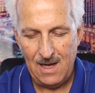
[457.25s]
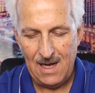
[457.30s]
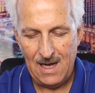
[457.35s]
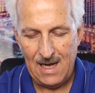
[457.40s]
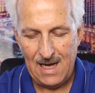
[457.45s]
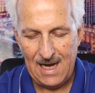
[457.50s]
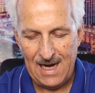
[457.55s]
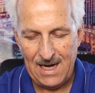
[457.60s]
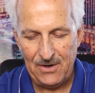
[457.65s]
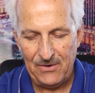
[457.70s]

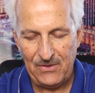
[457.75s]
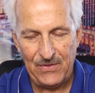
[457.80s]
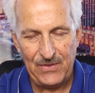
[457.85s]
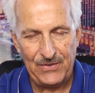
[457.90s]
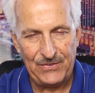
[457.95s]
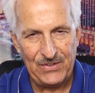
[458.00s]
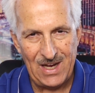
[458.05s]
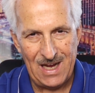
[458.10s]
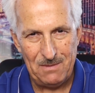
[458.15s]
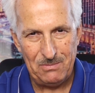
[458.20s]
higher than the
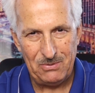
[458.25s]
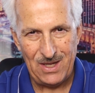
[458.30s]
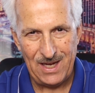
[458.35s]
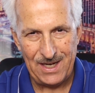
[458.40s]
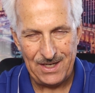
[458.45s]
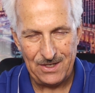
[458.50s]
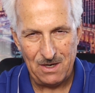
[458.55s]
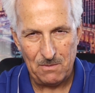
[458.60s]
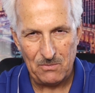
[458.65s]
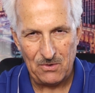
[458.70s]
top
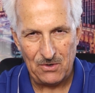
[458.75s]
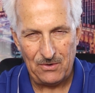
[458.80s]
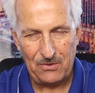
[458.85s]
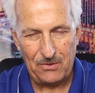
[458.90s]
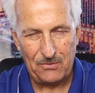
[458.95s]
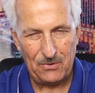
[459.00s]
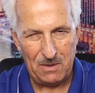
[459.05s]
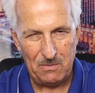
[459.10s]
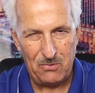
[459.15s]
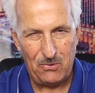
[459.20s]
line number,
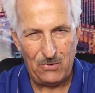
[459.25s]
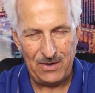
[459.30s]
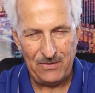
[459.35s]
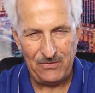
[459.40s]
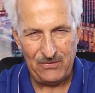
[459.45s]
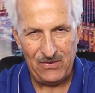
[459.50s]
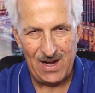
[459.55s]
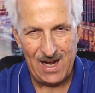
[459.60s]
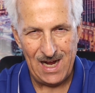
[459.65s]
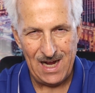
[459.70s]

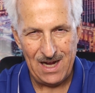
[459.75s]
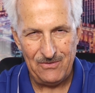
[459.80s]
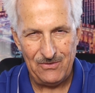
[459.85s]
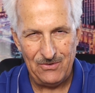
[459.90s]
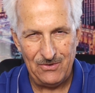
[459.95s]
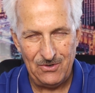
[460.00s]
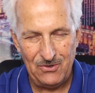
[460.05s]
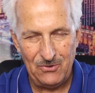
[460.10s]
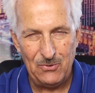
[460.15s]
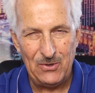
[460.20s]
3.5,
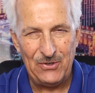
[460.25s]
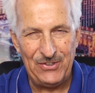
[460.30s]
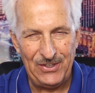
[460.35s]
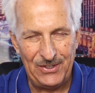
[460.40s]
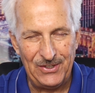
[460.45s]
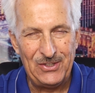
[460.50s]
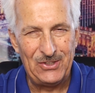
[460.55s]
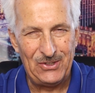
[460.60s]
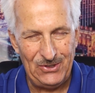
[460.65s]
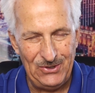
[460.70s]
which
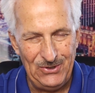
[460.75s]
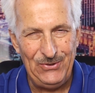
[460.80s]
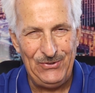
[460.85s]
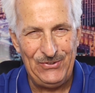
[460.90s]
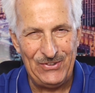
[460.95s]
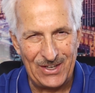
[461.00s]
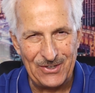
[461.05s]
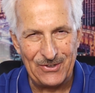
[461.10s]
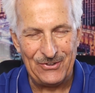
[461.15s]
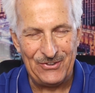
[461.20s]

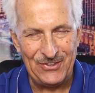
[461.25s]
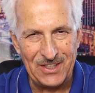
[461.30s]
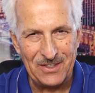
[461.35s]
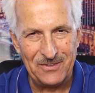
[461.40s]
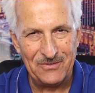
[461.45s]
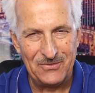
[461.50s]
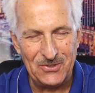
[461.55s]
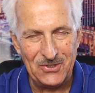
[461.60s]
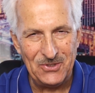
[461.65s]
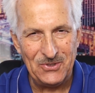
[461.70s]
includes energy
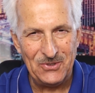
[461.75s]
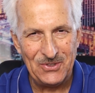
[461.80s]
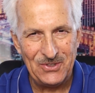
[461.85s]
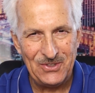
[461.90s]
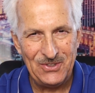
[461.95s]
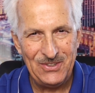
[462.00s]
and food,